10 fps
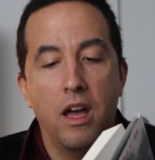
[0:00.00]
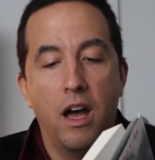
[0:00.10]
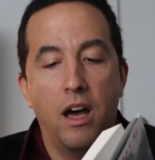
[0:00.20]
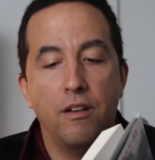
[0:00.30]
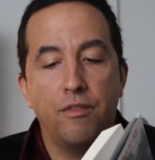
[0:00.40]

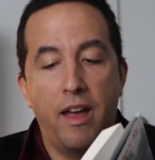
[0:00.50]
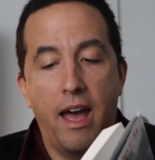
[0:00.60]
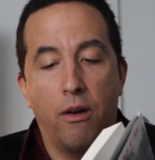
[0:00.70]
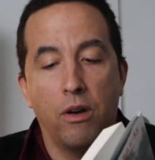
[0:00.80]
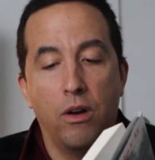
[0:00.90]
Of
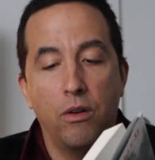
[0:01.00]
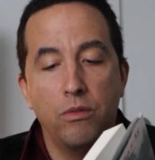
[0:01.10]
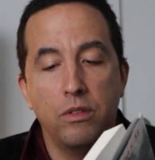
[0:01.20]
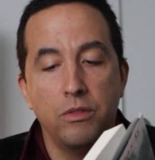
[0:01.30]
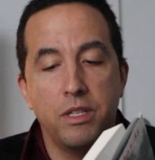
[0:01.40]
our
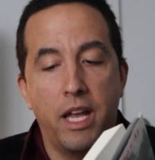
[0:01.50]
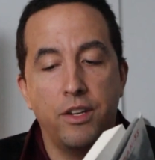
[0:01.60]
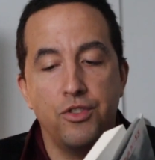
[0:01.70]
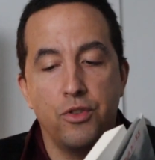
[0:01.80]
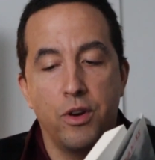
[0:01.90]
own
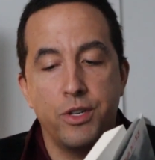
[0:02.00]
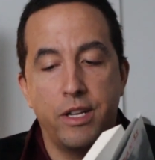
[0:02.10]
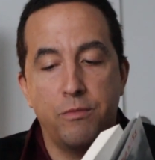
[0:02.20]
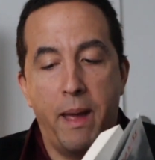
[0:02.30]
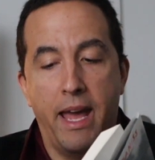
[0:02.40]
Lieutenant George
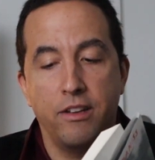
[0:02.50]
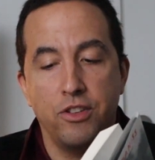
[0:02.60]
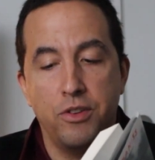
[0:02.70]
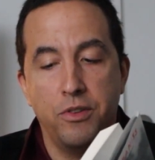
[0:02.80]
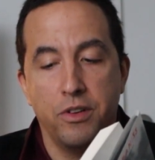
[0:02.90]
S. Patton
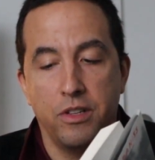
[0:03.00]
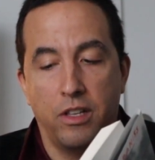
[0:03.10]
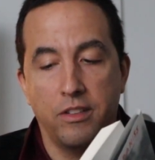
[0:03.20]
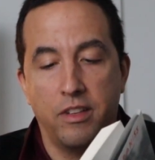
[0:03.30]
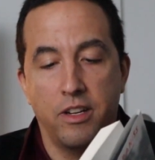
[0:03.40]
Jr., the
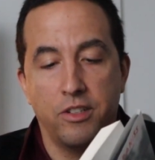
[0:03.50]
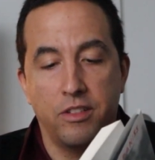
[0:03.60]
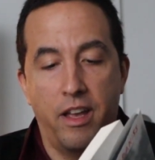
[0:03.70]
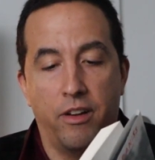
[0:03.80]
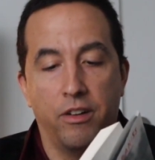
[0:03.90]
Los
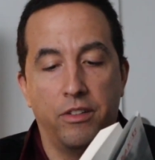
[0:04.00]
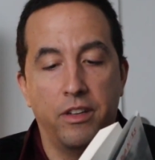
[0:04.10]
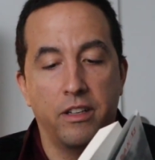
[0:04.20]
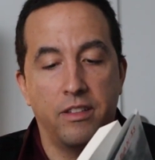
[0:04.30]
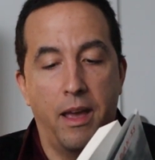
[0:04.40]
Angeles
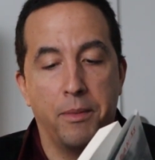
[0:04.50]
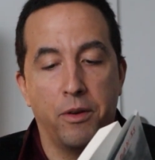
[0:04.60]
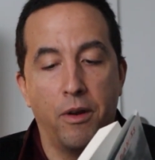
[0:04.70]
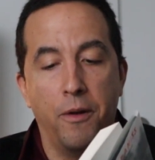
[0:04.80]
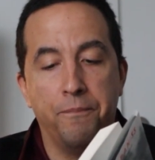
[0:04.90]
Herald
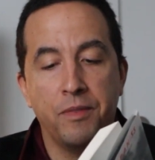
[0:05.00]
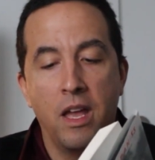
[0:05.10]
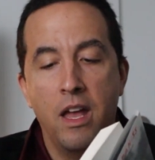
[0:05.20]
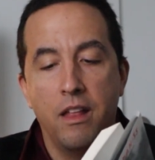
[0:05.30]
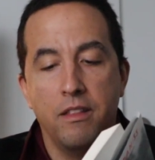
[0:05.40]
Examiner wrote,
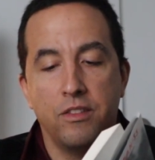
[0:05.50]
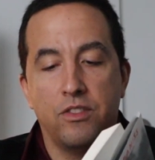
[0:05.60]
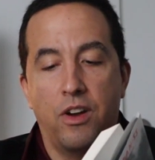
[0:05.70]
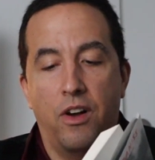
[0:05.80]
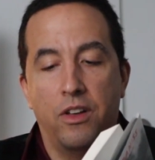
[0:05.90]

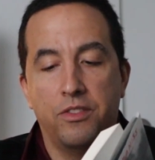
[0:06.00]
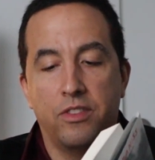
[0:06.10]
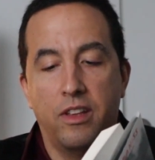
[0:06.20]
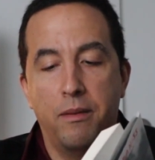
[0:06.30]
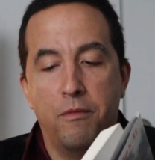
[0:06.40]
this tall,
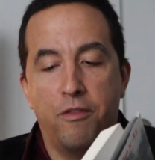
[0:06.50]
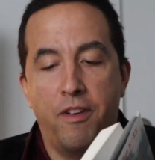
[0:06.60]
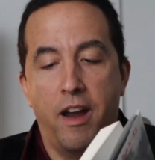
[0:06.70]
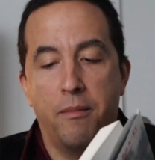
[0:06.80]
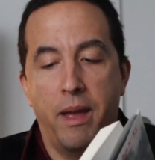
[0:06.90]
slim,
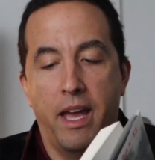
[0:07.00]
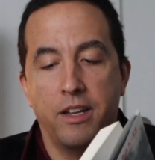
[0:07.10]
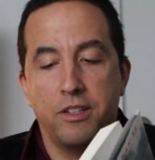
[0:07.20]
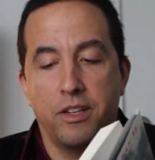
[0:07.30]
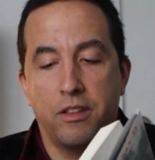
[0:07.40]
fair
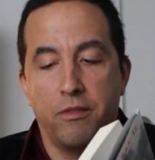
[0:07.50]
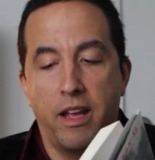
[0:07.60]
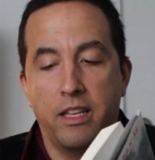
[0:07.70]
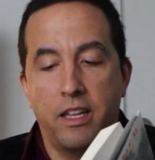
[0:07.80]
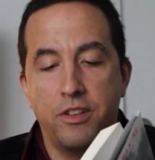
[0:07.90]
man took the
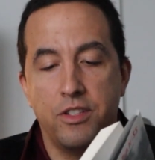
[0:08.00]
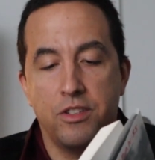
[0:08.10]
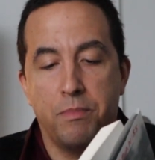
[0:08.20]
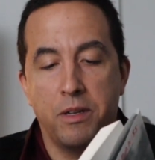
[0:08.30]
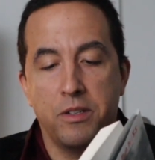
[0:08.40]
regulation
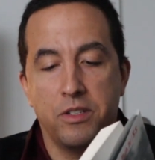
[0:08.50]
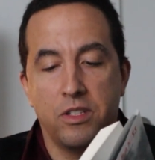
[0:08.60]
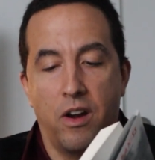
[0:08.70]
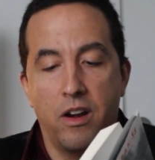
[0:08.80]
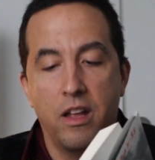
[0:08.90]
sprinter
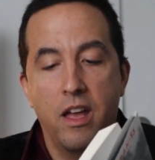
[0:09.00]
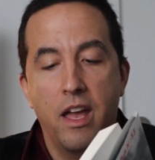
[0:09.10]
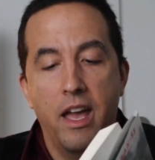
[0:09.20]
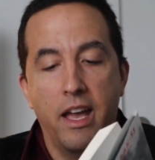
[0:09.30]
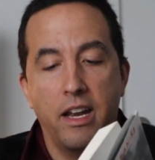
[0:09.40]
start
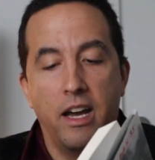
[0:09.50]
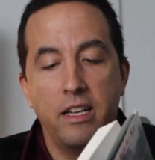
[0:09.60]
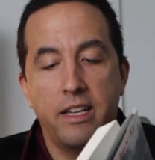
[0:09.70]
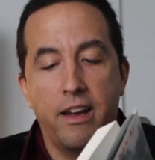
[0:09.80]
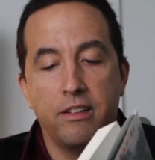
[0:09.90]
and
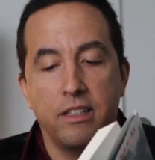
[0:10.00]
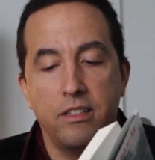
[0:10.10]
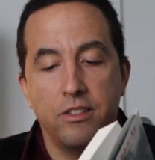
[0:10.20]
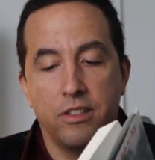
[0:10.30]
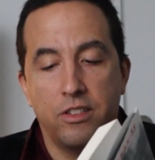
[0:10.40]
undoubtedly
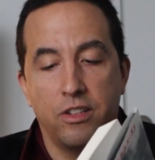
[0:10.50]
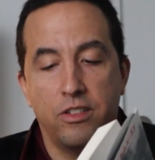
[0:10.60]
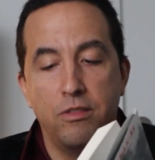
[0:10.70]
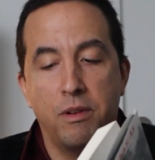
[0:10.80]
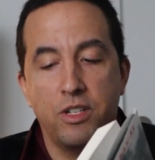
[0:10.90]

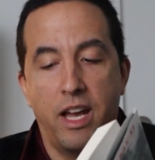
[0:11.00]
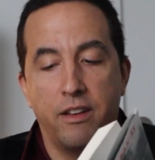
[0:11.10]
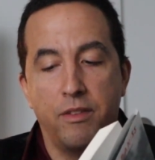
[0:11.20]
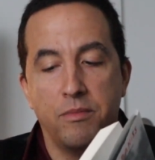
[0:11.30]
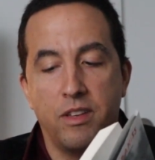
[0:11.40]
took too much out
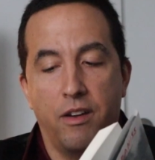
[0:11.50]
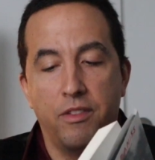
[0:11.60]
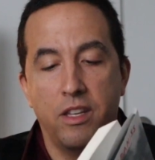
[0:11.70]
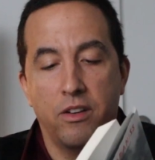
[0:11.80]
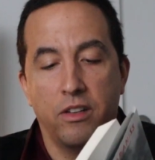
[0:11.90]
of himself
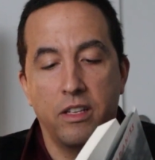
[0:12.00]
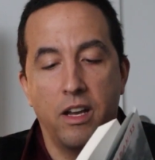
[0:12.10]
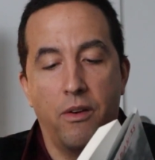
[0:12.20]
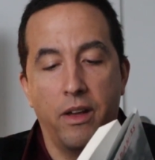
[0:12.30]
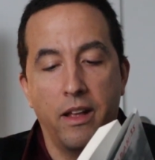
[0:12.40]
in the early
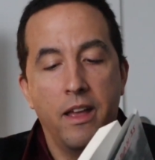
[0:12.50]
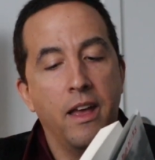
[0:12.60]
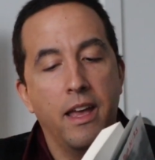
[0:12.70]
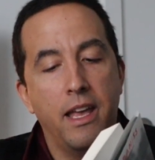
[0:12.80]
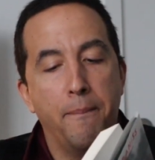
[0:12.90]
going.
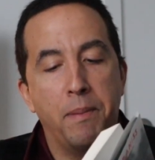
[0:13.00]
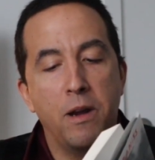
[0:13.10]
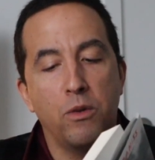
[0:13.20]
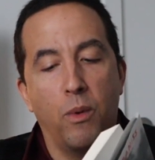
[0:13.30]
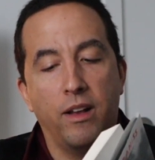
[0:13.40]
He
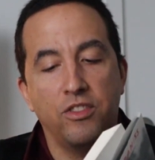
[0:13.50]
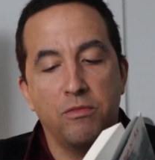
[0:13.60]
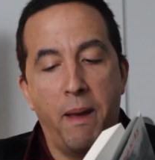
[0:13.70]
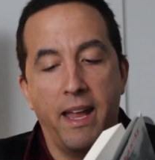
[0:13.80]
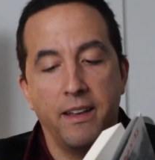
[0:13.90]
appeared well
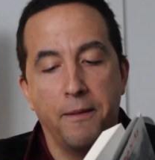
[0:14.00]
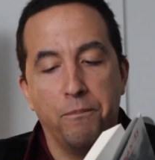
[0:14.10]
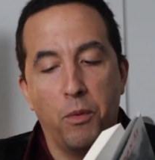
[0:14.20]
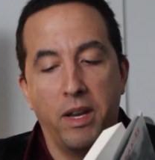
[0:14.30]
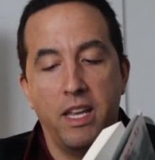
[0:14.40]
spent
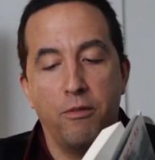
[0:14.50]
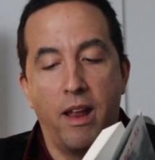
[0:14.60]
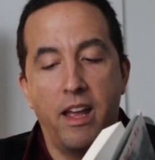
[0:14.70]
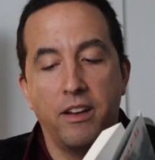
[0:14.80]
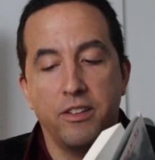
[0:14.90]
when he
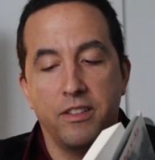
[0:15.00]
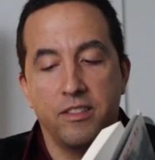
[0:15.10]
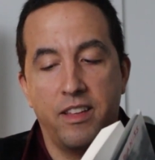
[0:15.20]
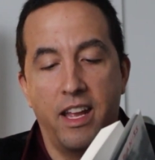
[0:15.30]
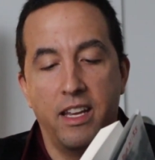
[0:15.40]
re-entered the
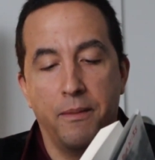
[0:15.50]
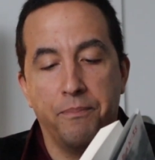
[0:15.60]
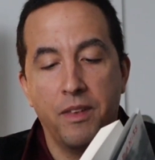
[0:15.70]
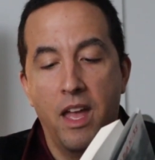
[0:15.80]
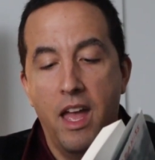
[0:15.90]

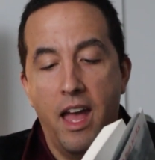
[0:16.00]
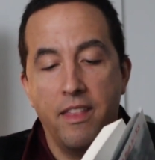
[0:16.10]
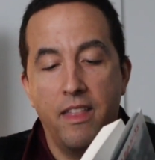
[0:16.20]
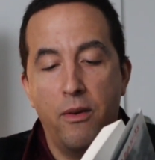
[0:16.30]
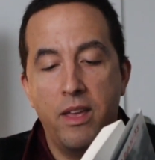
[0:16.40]
stadium,
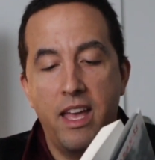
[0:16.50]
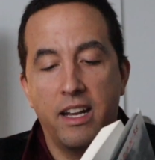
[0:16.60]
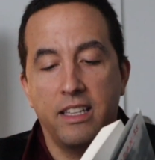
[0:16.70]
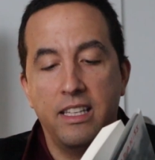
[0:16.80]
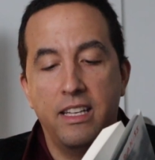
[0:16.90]
and though he
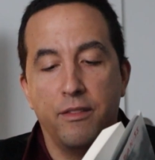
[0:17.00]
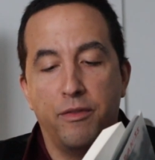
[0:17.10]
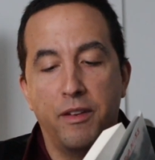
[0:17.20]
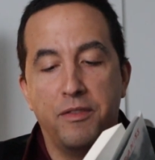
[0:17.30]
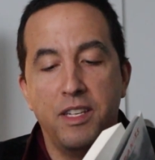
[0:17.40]
had a lead of
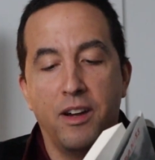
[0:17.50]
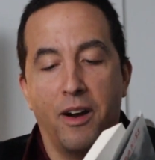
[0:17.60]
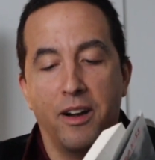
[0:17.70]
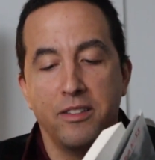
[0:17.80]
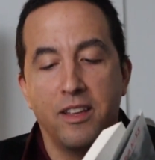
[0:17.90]
50
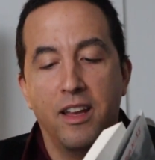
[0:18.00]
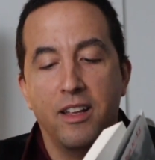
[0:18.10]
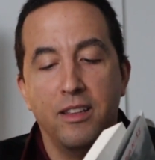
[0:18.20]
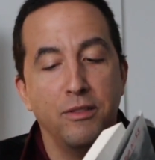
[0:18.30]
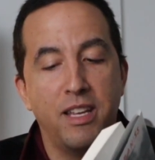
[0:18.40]
yards,
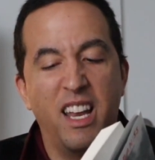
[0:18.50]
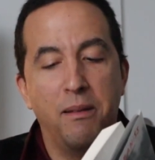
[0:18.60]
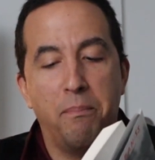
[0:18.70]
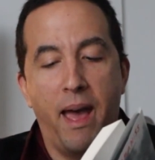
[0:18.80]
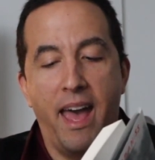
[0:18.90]

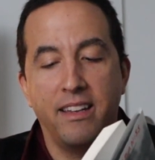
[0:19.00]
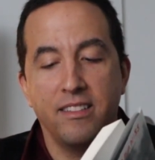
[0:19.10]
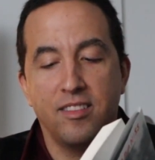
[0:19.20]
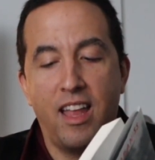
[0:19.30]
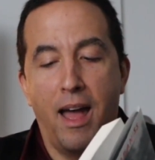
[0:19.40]
Lieutenant
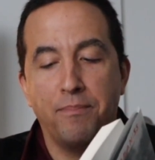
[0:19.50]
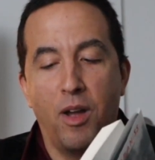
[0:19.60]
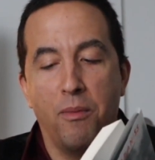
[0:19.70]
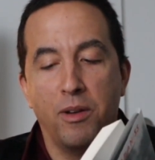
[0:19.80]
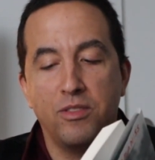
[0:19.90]
Patton stopped
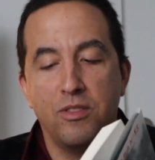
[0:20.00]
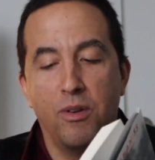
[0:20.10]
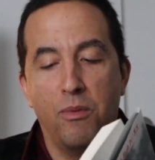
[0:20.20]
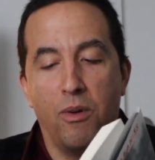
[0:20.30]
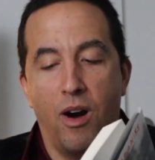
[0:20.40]
almost
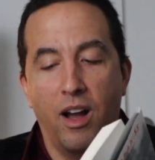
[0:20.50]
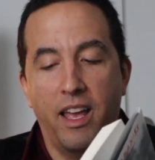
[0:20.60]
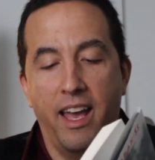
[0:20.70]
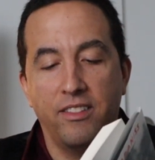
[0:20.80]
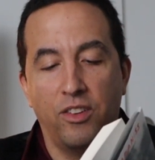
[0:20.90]
to a
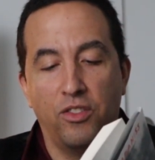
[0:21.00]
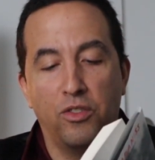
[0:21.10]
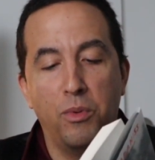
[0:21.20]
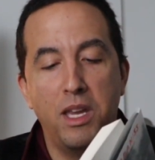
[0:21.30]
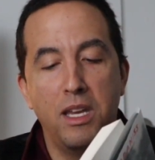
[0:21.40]
walk as a
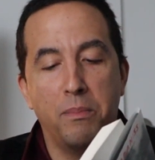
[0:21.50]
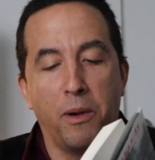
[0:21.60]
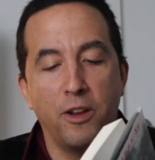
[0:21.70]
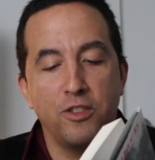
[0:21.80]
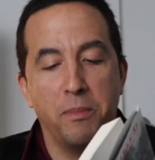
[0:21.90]
Swede
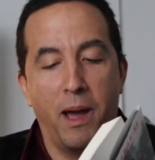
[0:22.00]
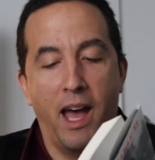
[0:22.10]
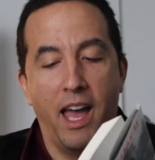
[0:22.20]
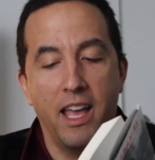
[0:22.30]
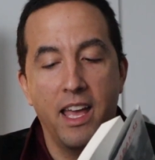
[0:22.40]
brushed
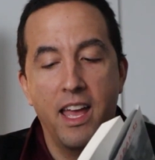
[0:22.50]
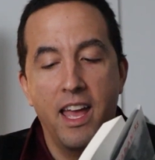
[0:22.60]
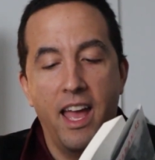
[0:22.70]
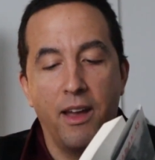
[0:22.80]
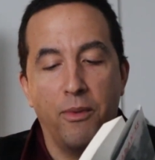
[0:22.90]
by,
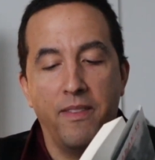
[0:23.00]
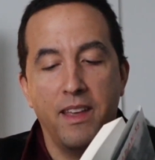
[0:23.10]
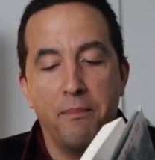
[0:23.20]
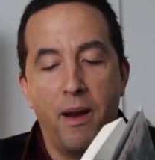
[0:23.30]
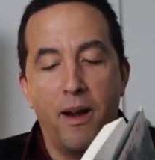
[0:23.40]
and when
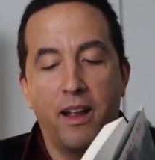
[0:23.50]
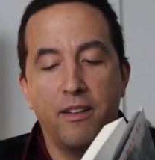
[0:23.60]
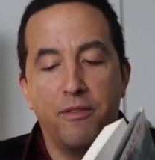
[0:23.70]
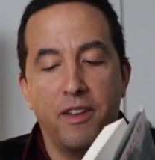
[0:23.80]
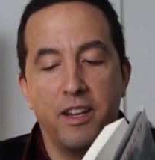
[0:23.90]
the
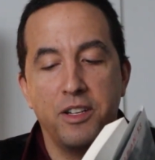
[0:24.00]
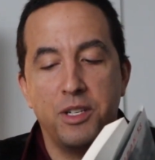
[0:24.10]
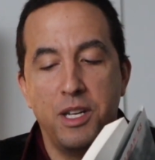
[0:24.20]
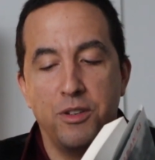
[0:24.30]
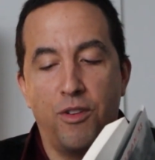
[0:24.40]
American
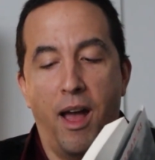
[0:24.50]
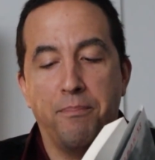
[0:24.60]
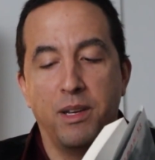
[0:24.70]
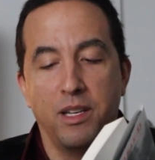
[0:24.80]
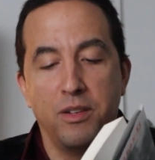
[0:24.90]
finished, he
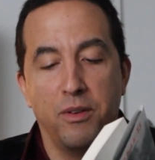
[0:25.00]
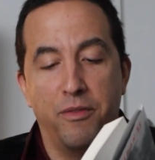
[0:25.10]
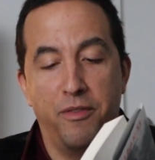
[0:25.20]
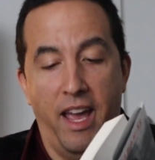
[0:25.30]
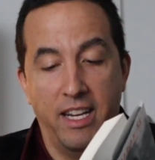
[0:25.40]
dropped into
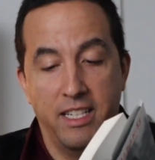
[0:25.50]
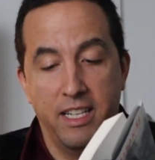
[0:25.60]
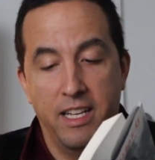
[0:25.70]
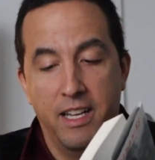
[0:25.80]
a faint.